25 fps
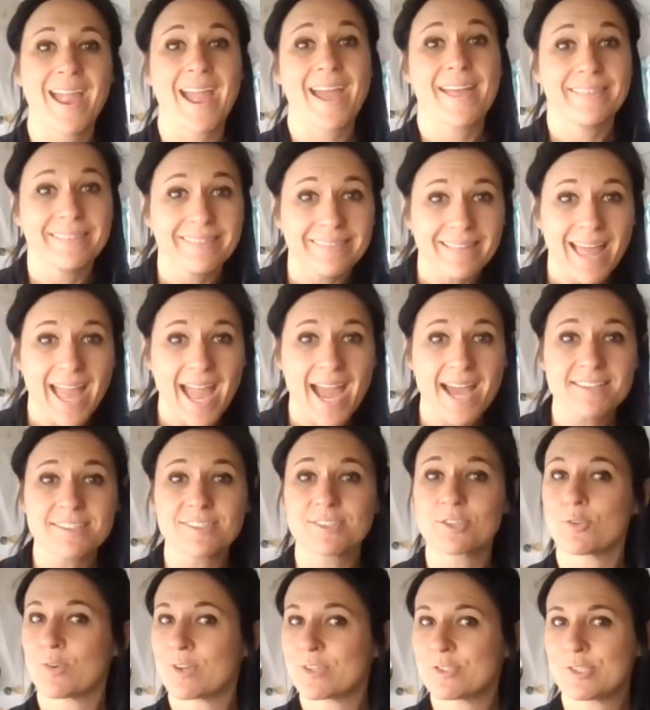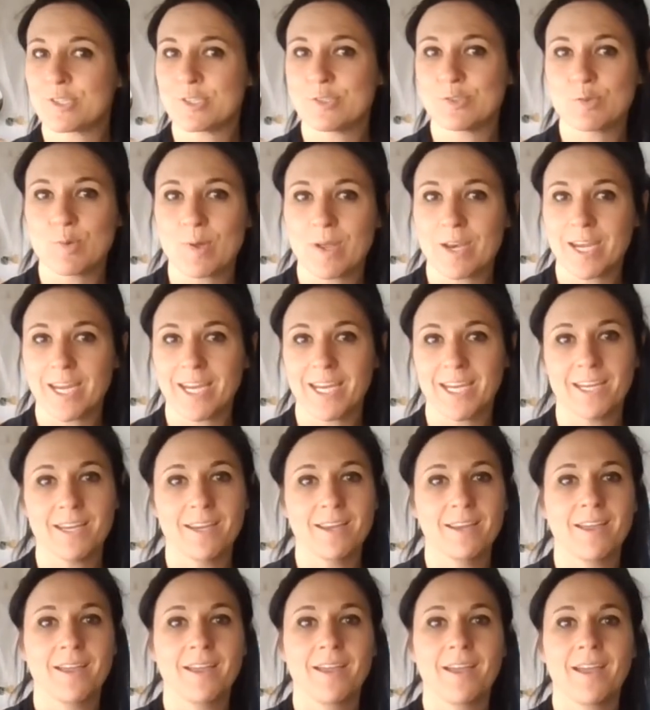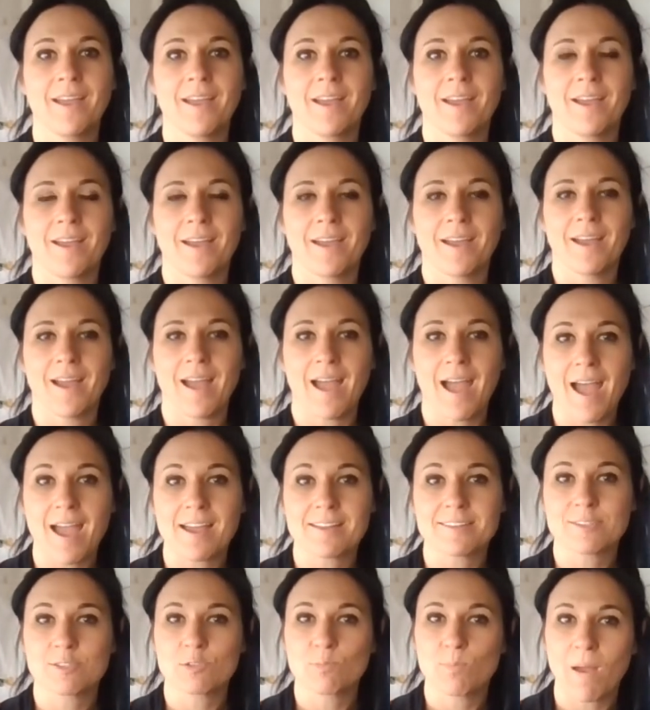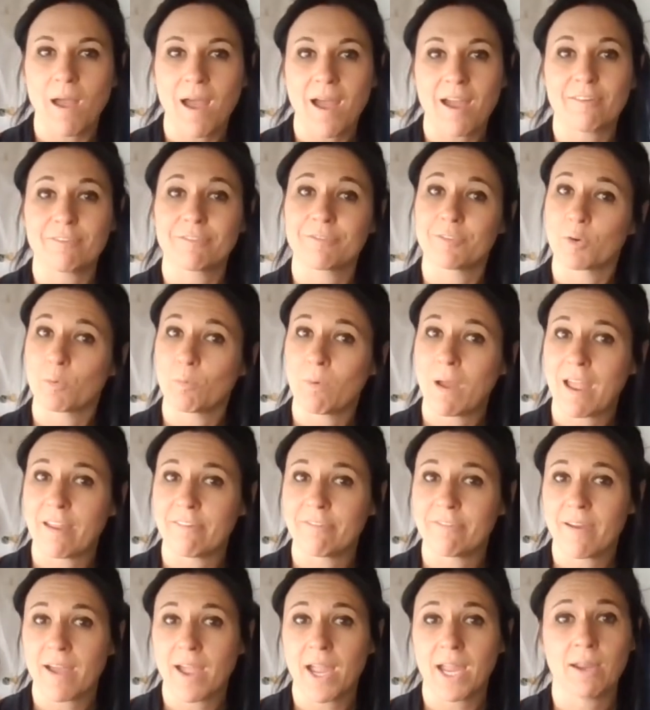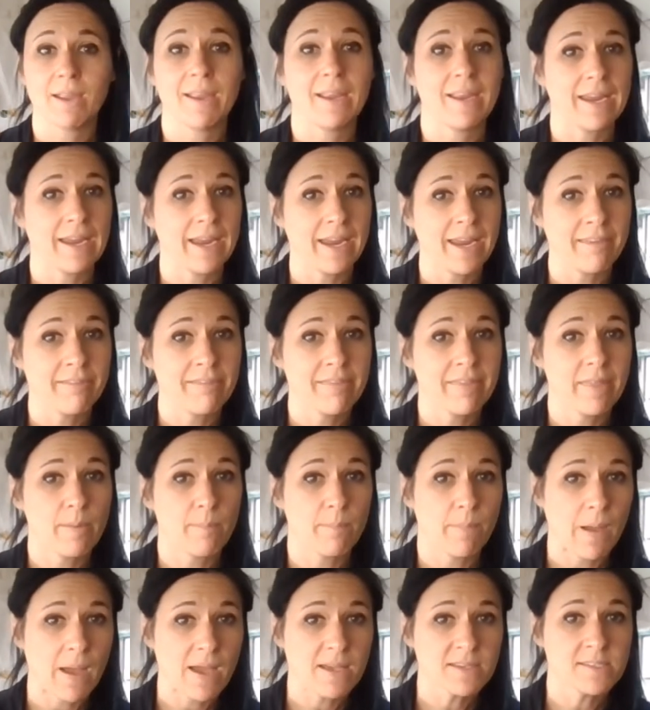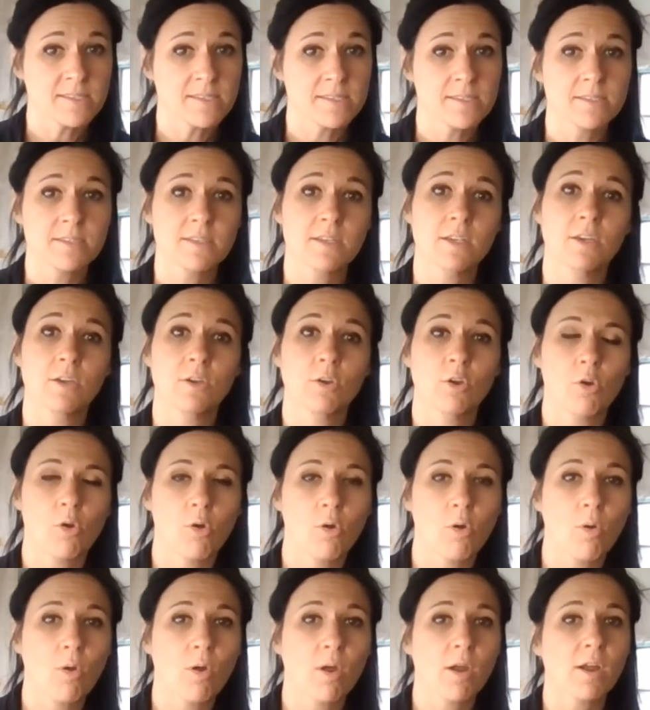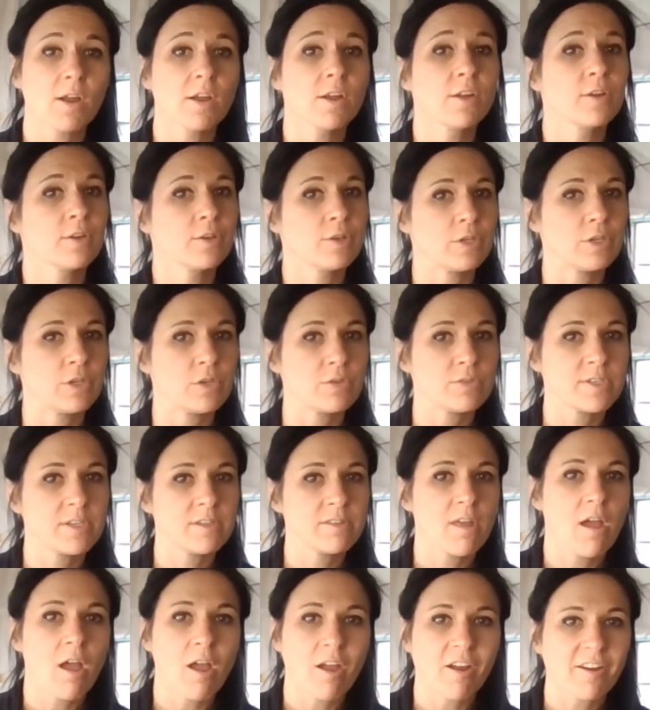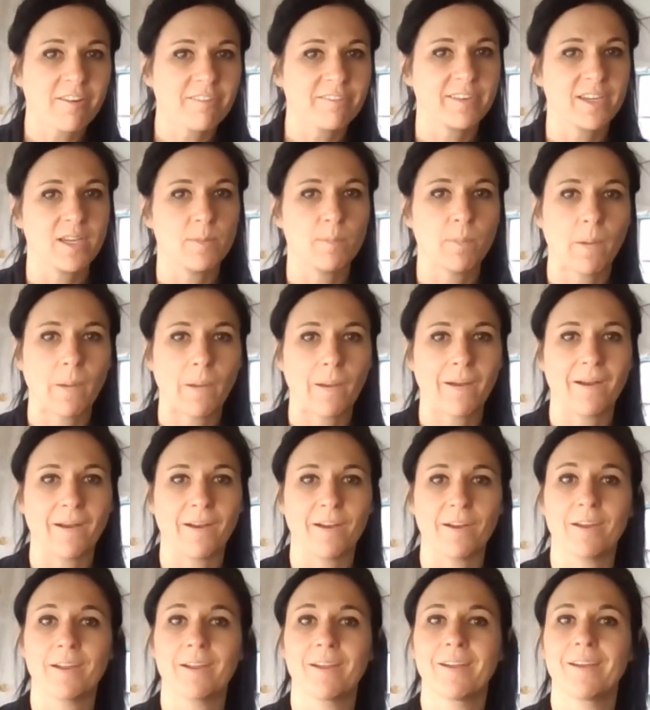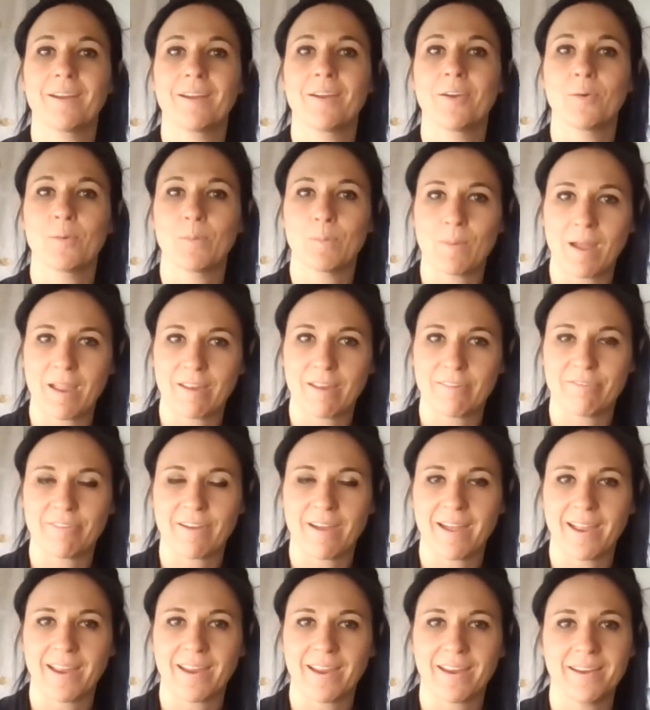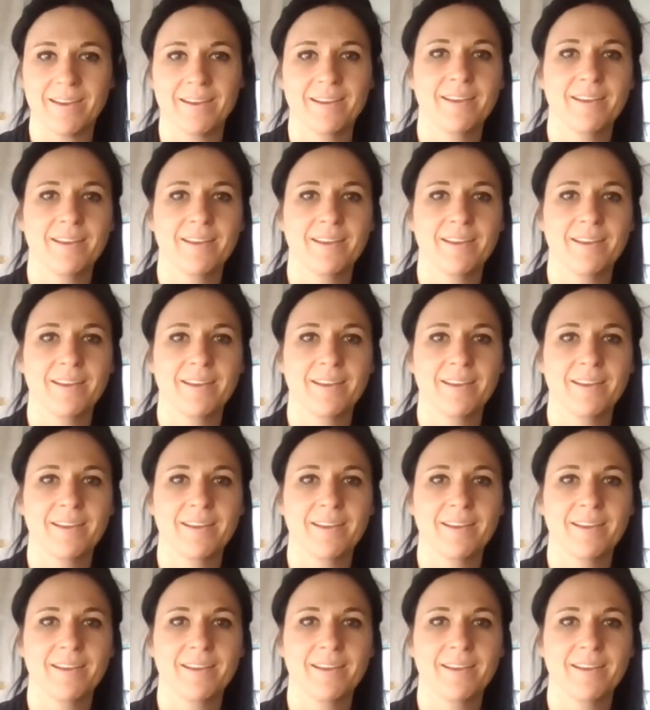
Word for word: And last, question 20, hotspot for Wi-Fi in the bus or using the RV park Wi-Fi.